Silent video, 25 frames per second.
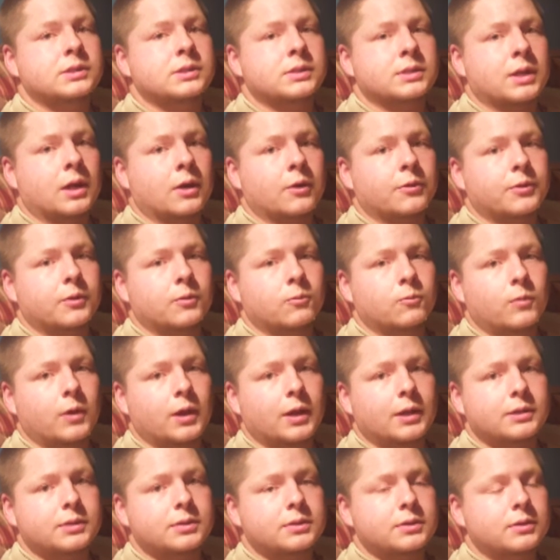east, south,
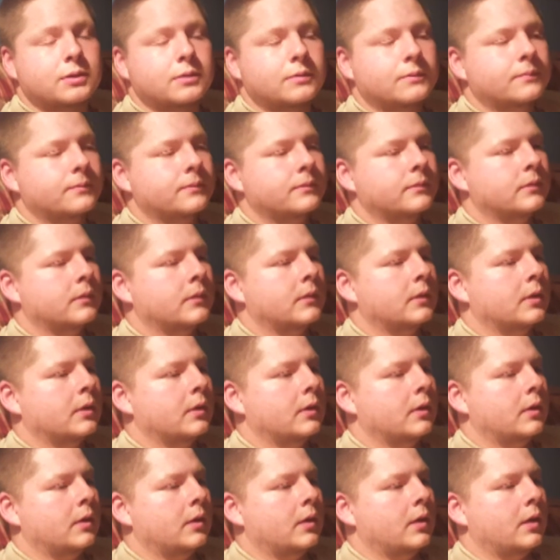and west.
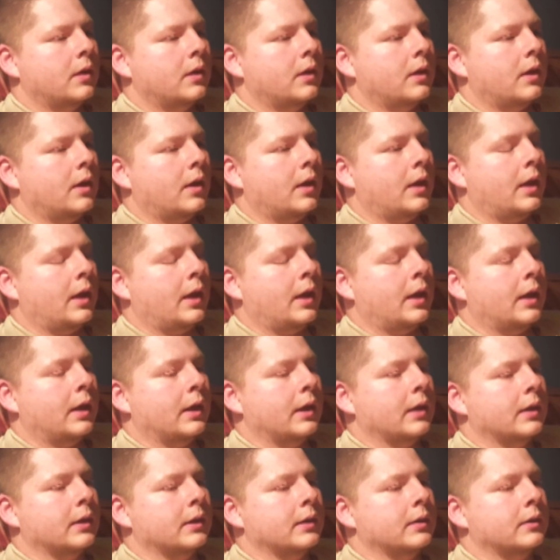
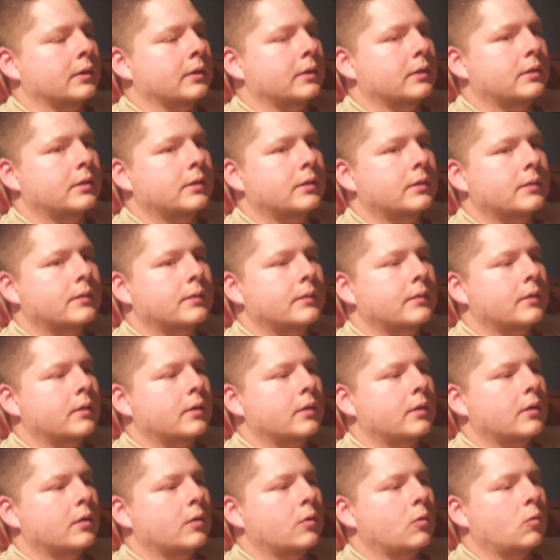And
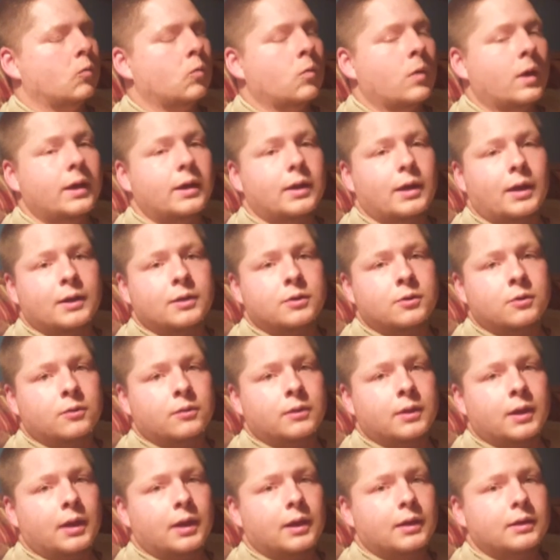when I
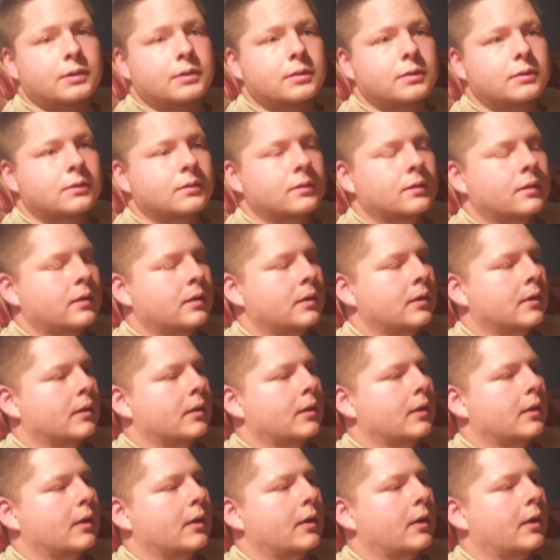do that,
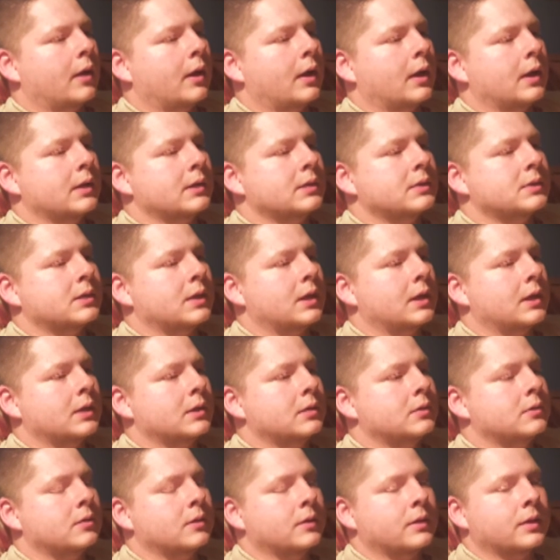I
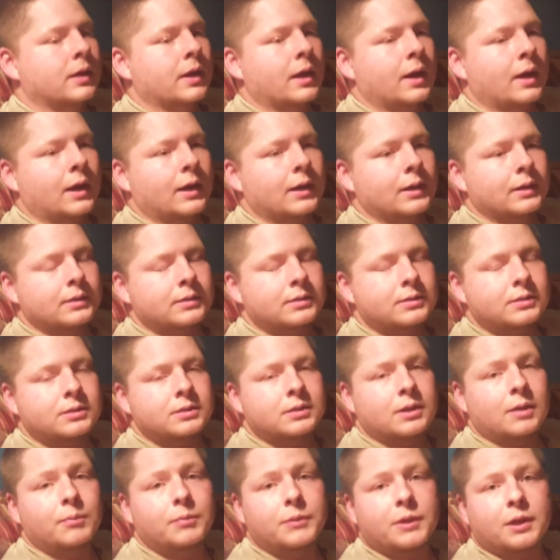say to the gods
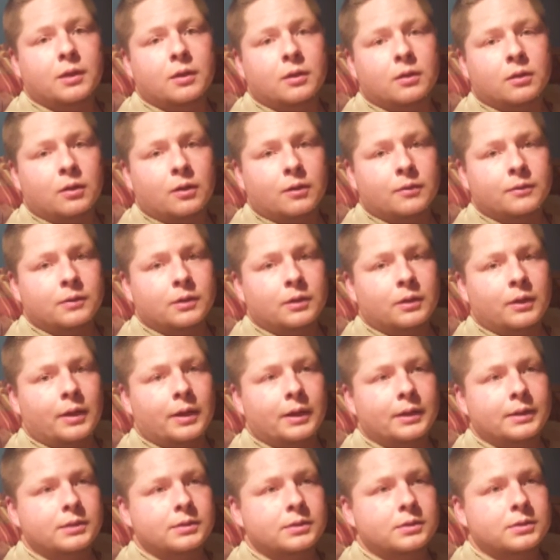something along the
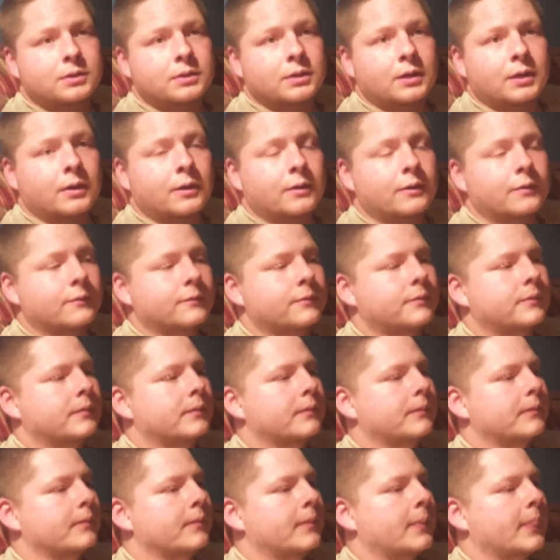lines
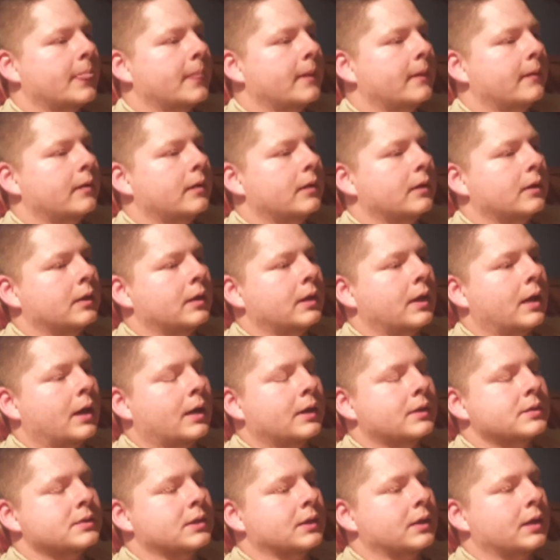of,
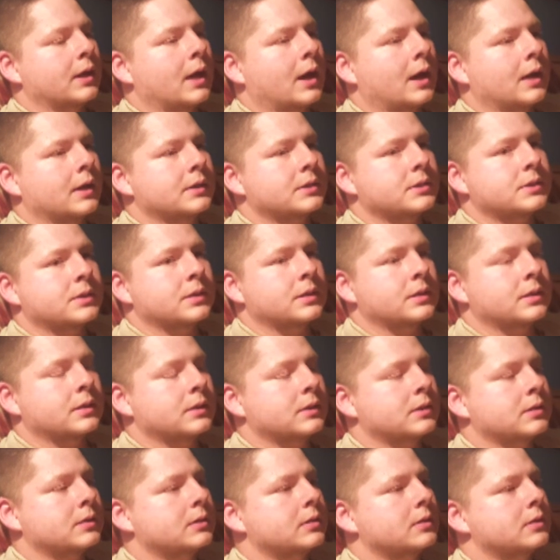gods and
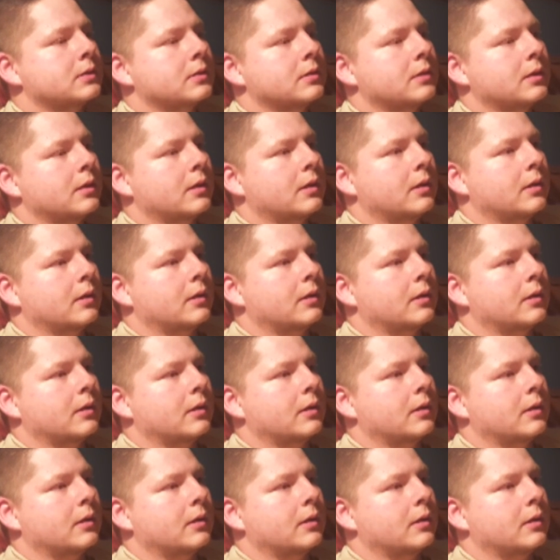goddesses,